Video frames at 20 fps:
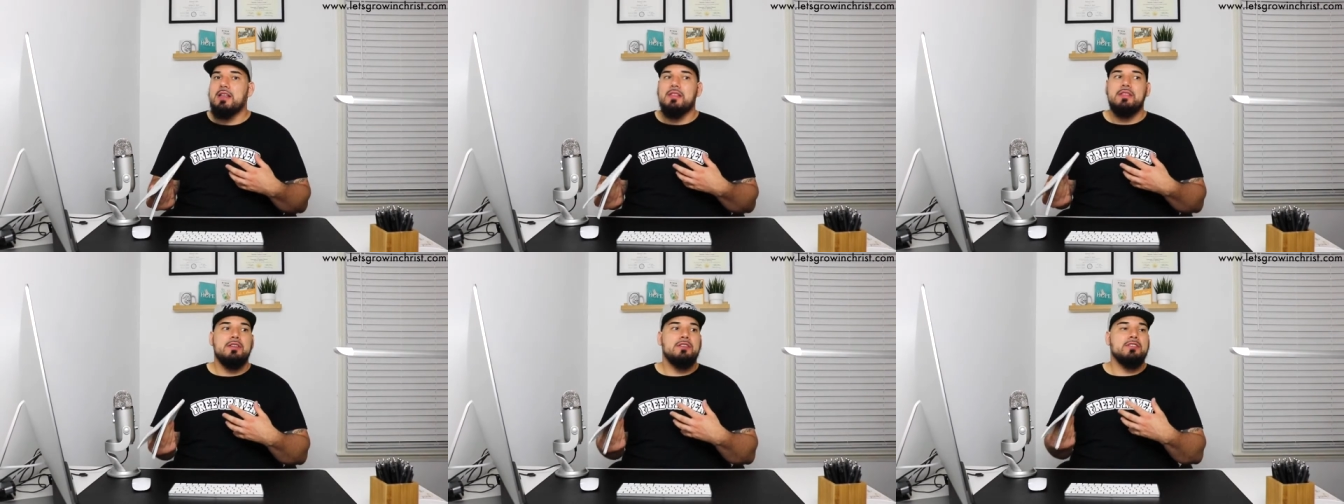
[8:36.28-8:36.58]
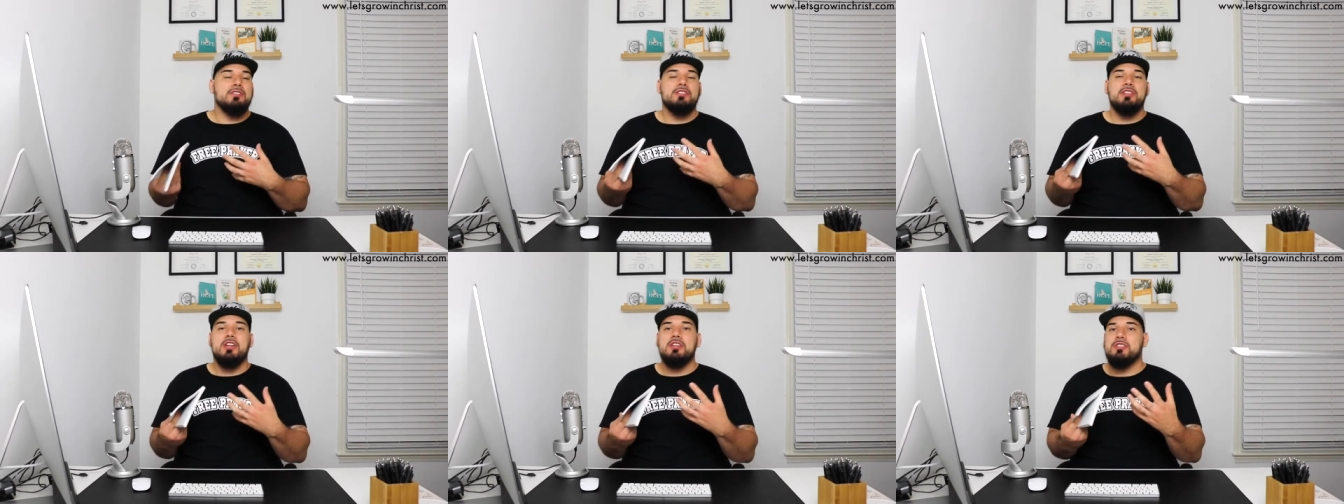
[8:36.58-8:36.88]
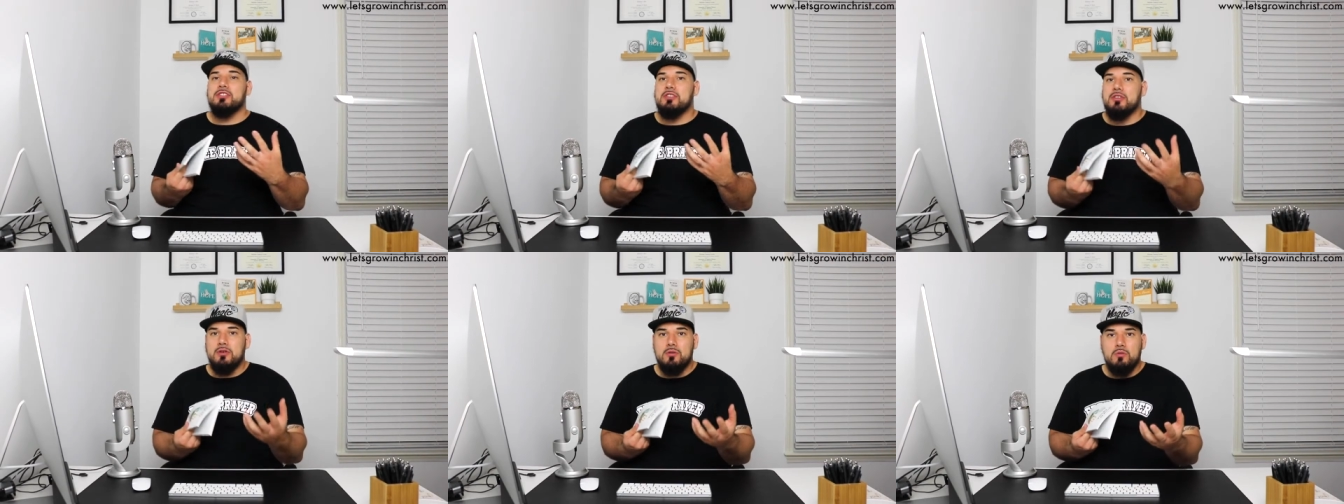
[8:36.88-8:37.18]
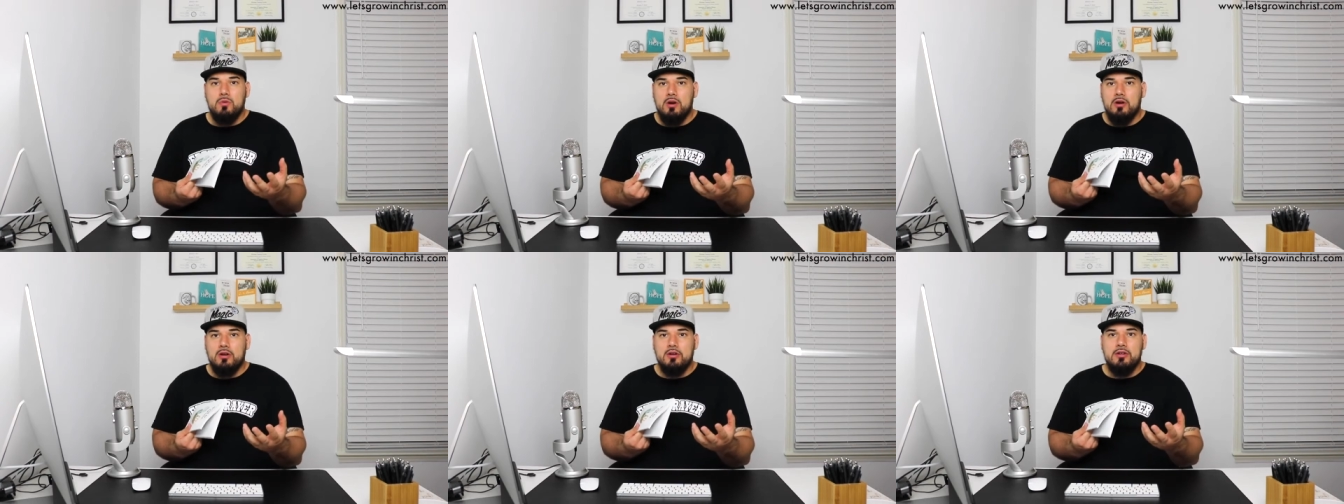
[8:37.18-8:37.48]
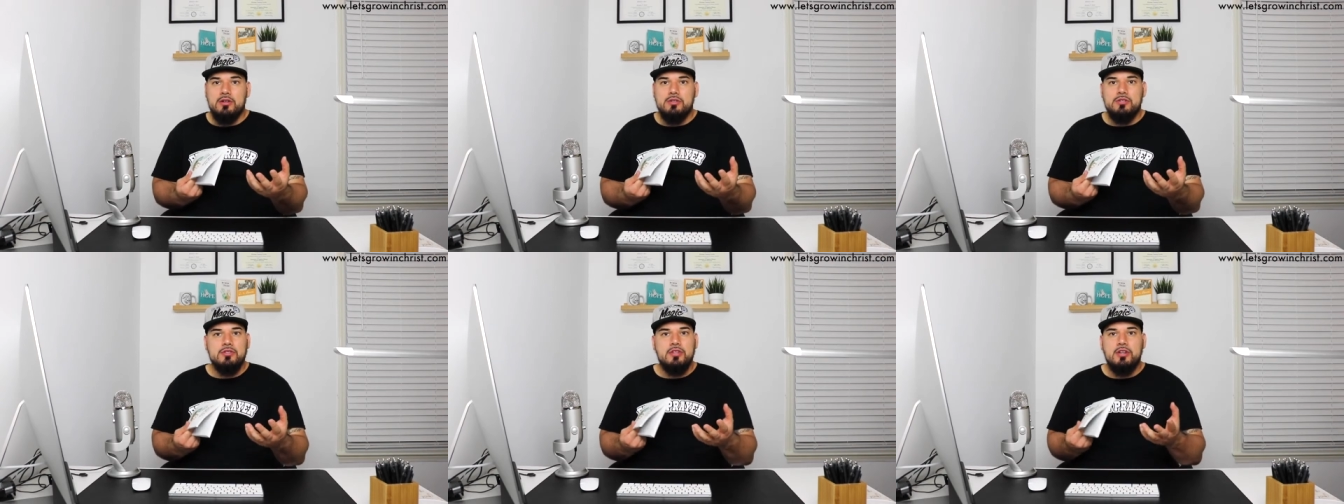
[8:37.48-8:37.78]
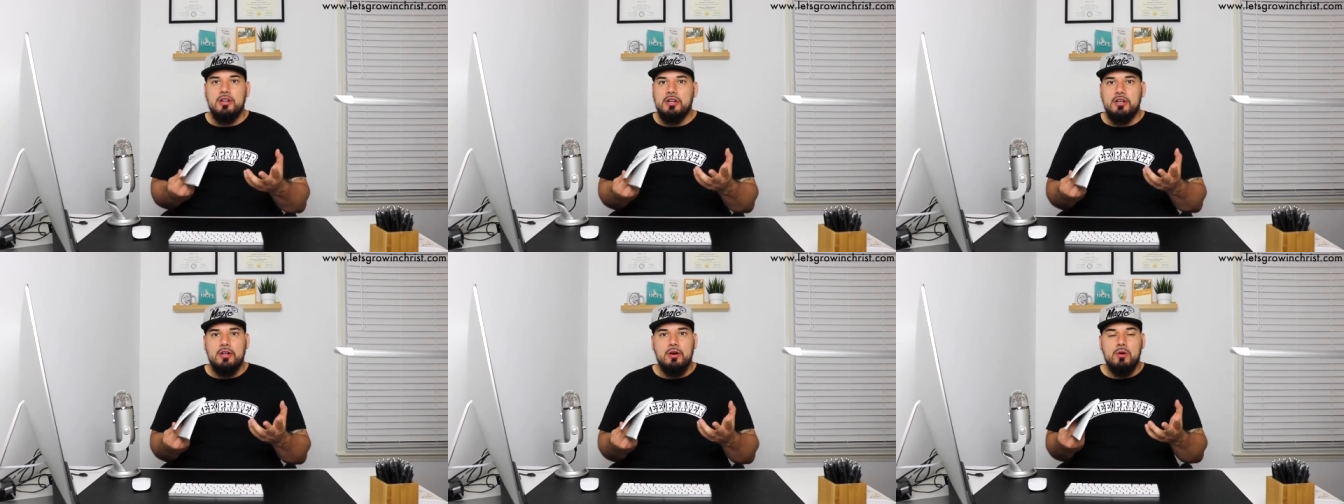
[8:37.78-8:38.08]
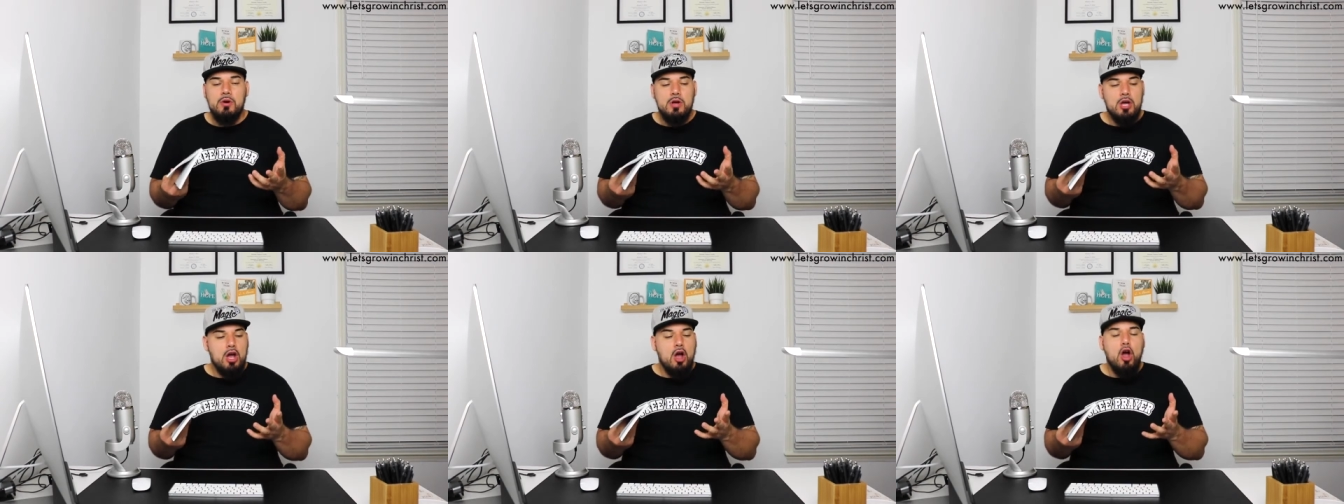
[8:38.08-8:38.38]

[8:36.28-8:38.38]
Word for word: they're such good workers. No, no, no.